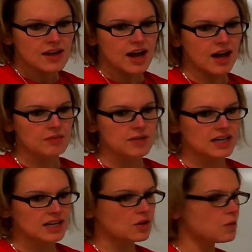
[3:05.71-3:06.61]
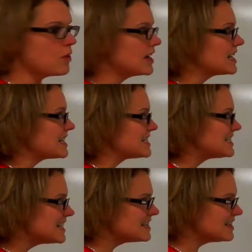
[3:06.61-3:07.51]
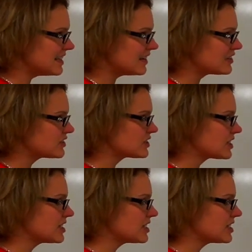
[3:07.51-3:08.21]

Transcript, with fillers: Um, when he did this,